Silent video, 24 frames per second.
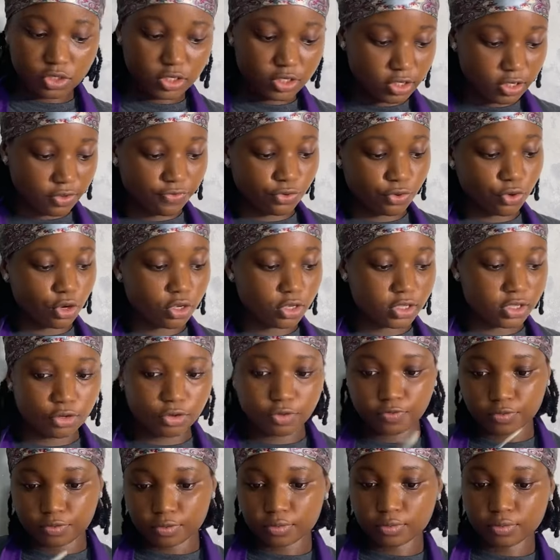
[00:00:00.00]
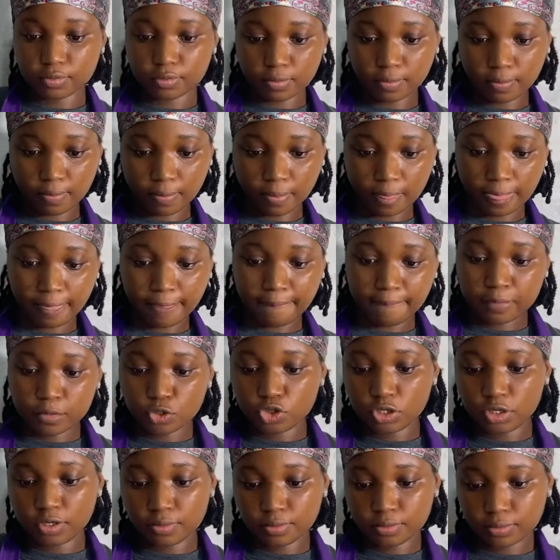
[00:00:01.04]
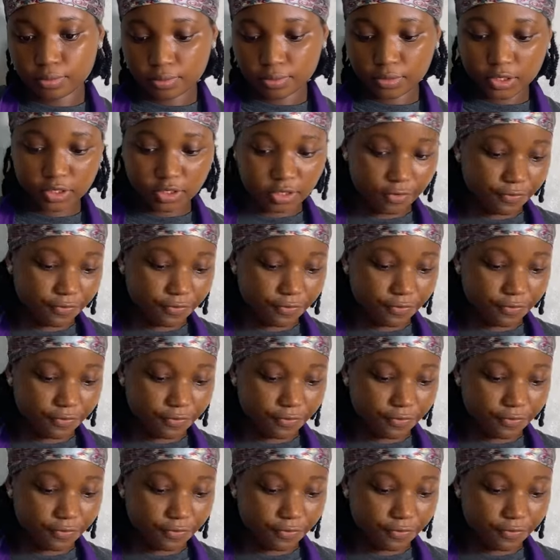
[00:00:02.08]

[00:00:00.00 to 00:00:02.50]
than my cake. It gives me a very